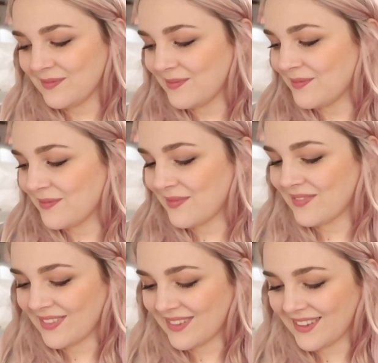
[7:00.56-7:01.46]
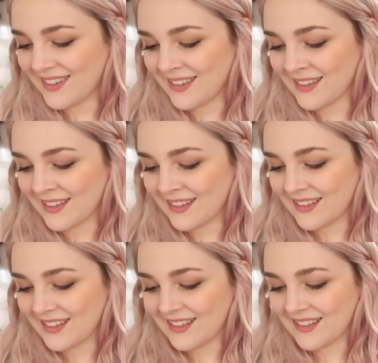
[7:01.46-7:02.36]

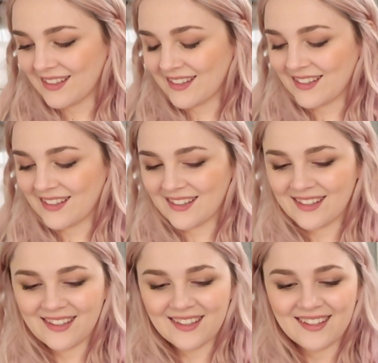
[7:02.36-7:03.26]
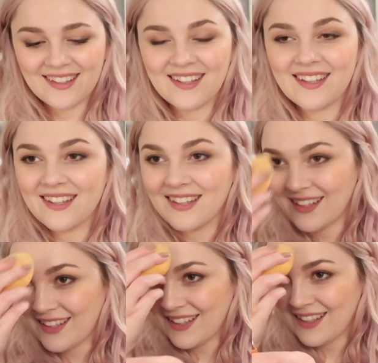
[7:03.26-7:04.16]

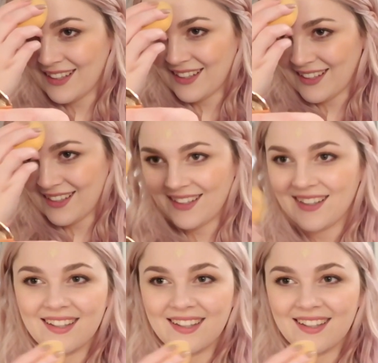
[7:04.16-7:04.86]
(silent)